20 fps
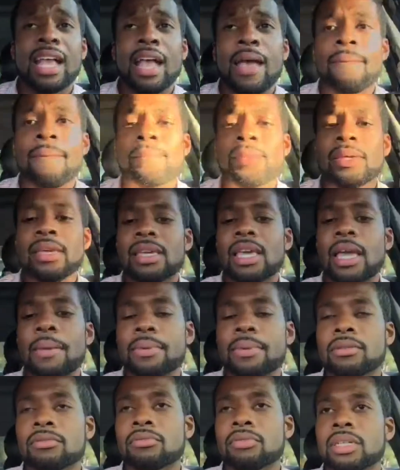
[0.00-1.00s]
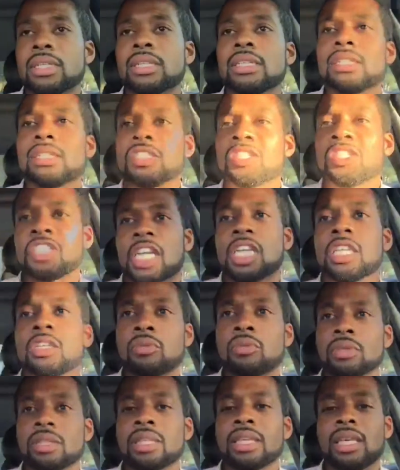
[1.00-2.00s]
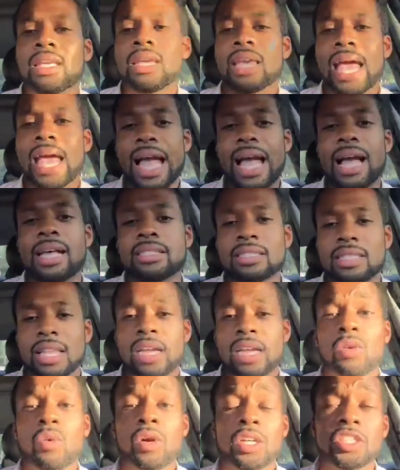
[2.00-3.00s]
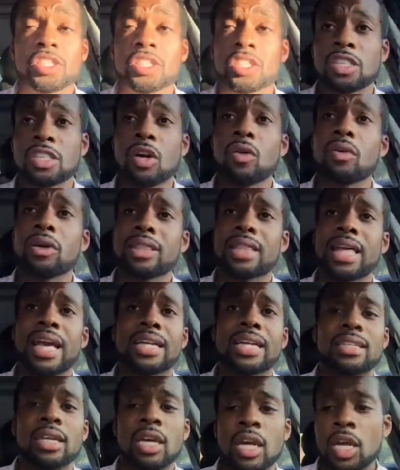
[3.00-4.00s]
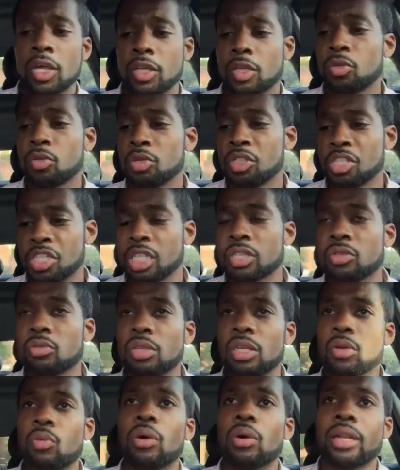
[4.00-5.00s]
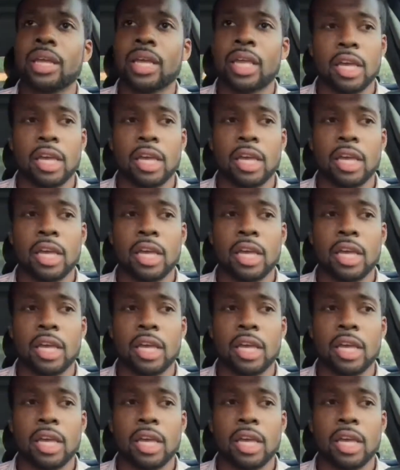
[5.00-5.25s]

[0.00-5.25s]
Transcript: And being able to really genuinely ask that question, knowing that you genuinely want to